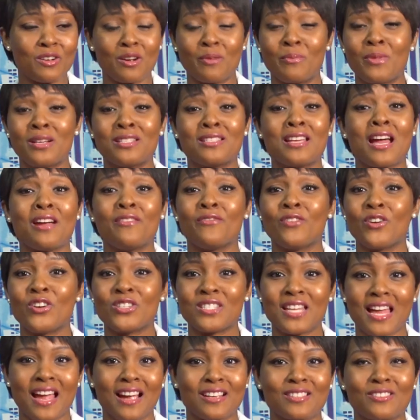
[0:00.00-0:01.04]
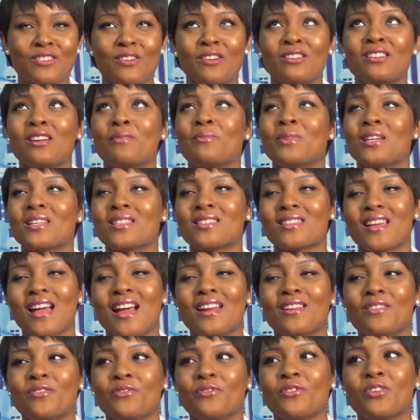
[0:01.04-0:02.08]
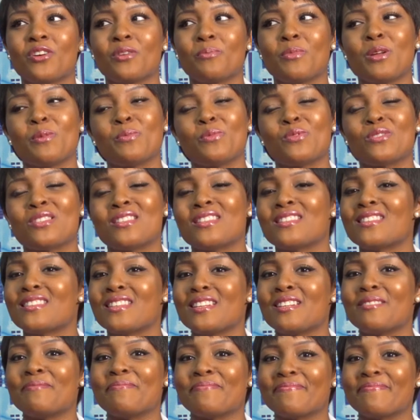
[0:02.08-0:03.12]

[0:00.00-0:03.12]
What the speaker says: I'm a diverse actor, and I'm excited for people to see.